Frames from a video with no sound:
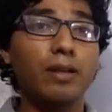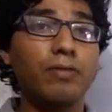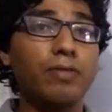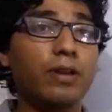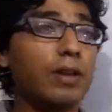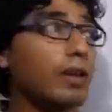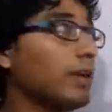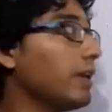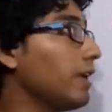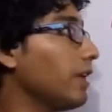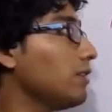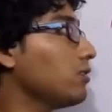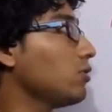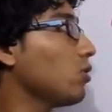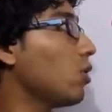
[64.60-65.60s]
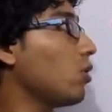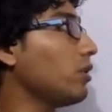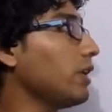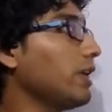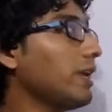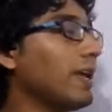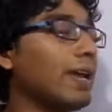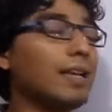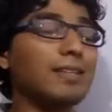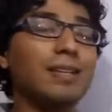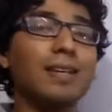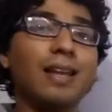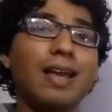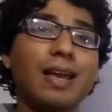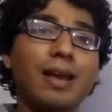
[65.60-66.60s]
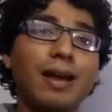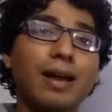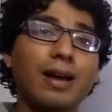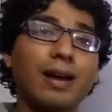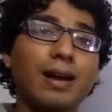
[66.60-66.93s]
if he is not engaged in